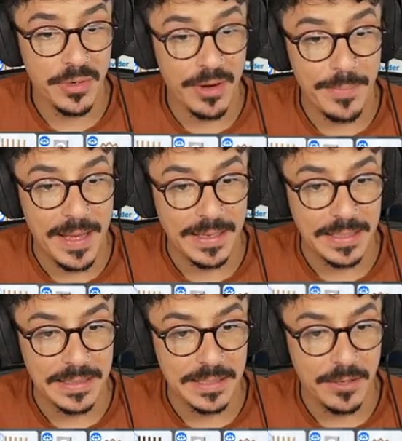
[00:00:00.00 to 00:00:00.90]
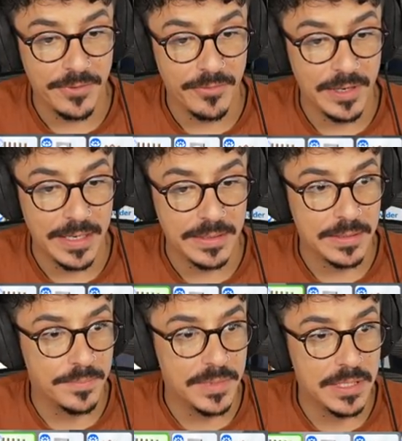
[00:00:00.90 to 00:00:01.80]
a great pack in itself. It really
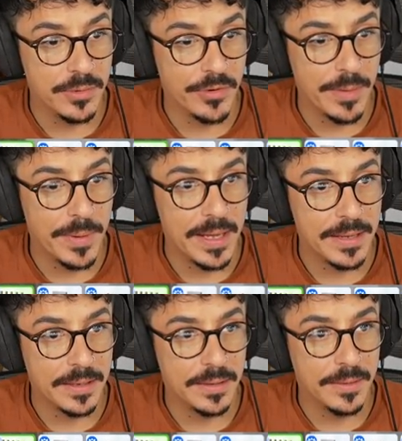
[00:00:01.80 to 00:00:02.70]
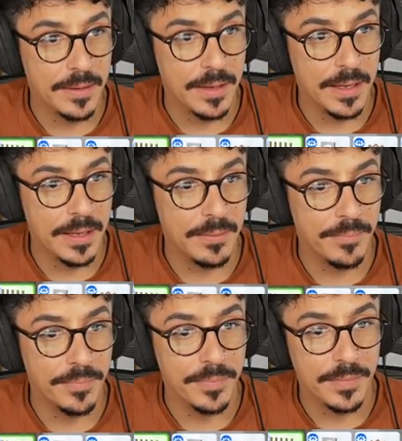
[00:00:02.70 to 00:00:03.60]
is. Still a great pack. Uh,
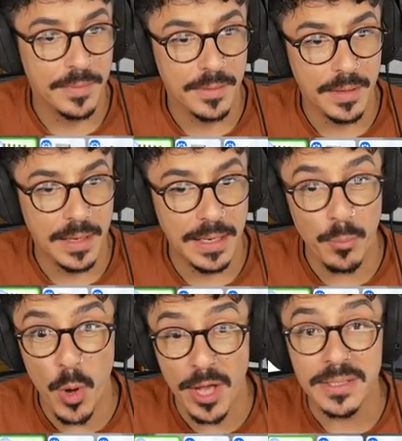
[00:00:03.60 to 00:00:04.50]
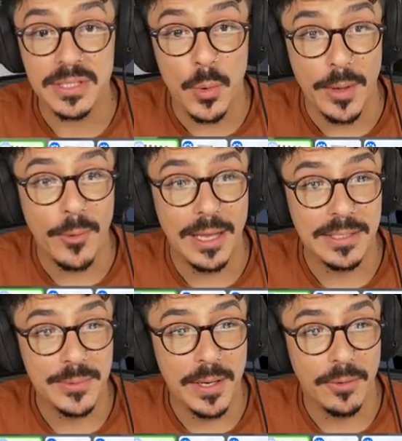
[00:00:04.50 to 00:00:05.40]
and it works quite well
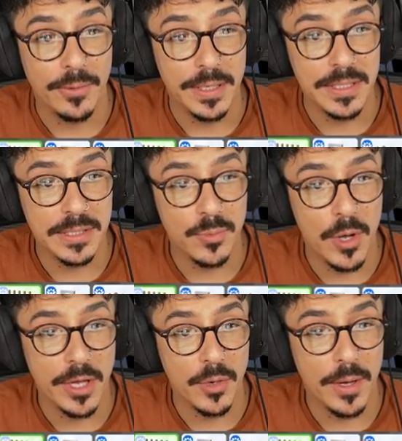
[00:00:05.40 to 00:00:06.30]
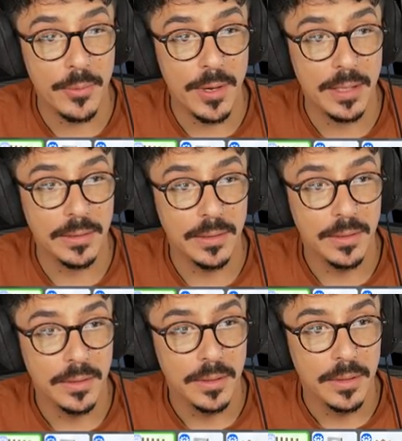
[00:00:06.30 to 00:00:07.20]
as well. It does work quite well.
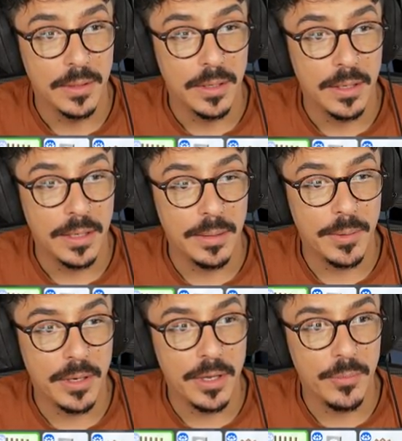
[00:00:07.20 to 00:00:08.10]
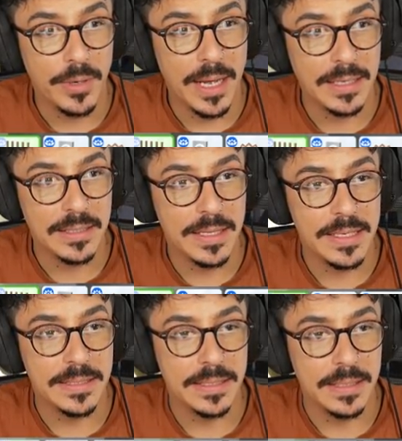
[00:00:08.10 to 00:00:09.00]
Um, I kind of want to add
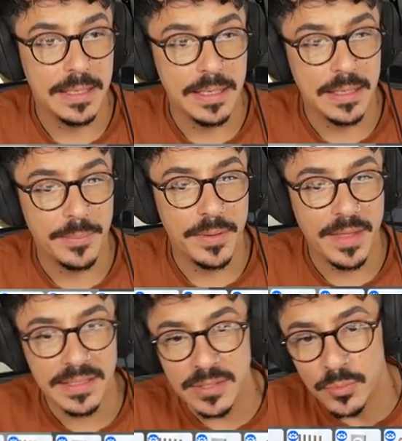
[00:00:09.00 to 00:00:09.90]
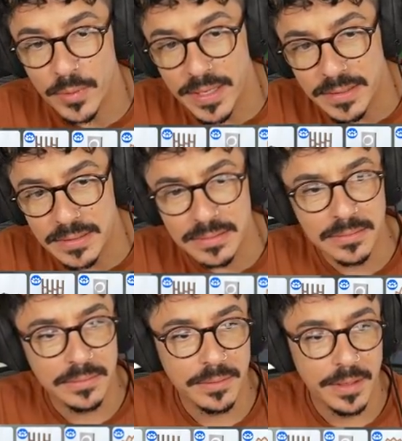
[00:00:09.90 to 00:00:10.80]
these in here, but that's weird.
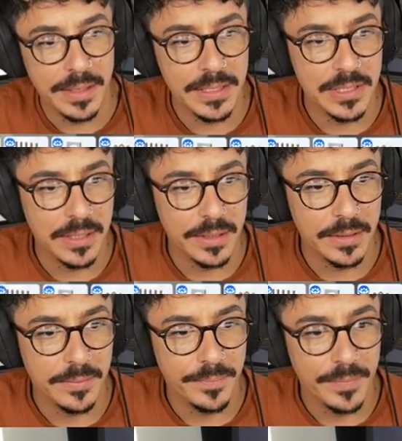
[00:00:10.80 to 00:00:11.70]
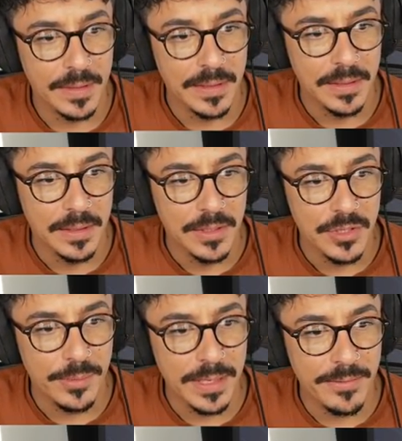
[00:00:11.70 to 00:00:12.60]
Oh, I need to like...
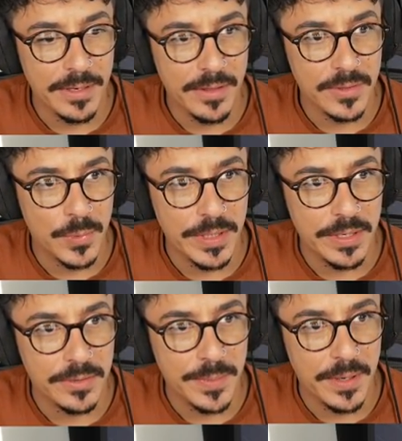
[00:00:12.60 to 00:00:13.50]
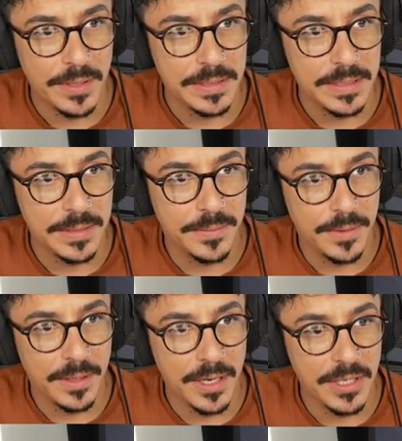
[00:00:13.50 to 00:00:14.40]
Don't want to get rid of those windows behind it.
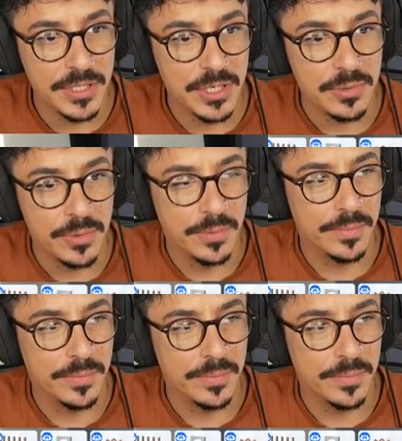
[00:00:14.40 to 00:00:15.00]
I kind of do.